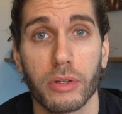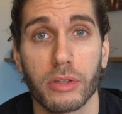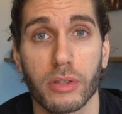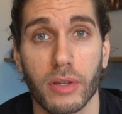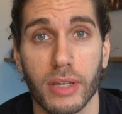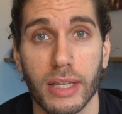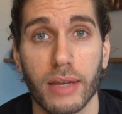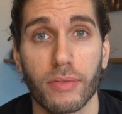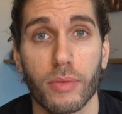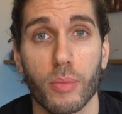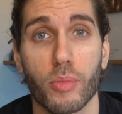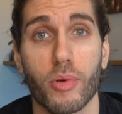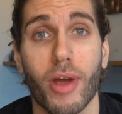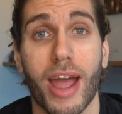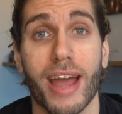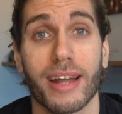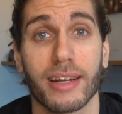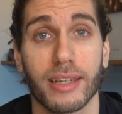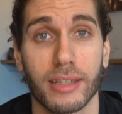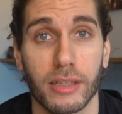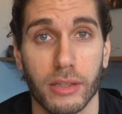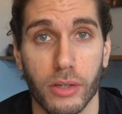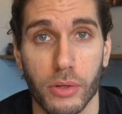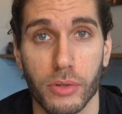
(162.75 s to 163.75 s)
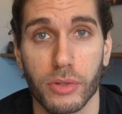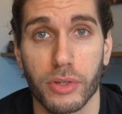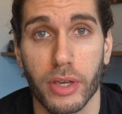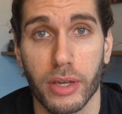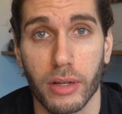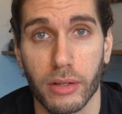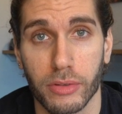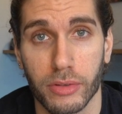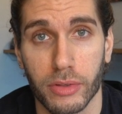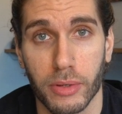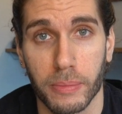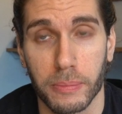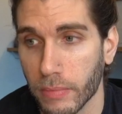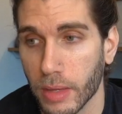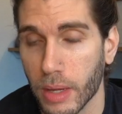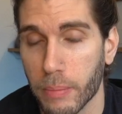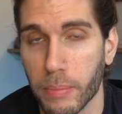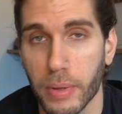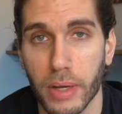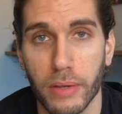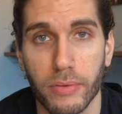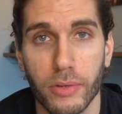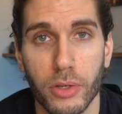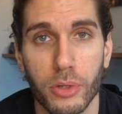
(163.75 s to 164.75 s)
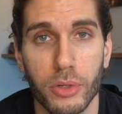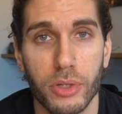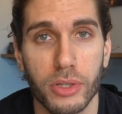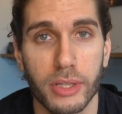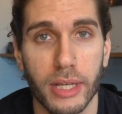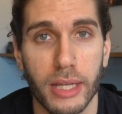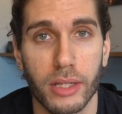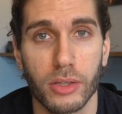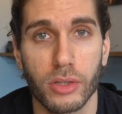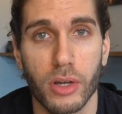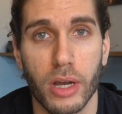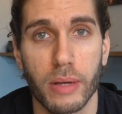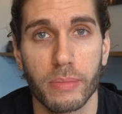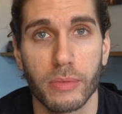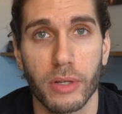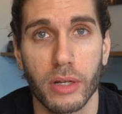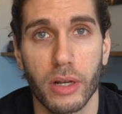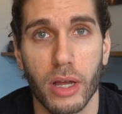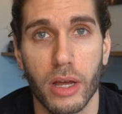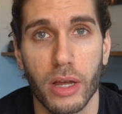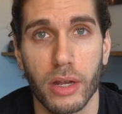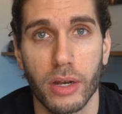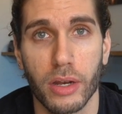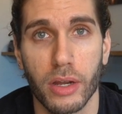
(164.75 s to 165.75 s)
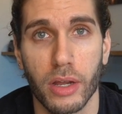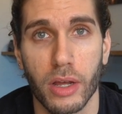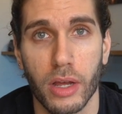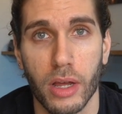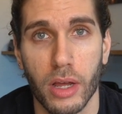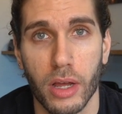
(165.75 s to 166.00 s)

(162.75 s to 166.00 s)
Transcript: so they never practice those skills. But if you just take the time to learn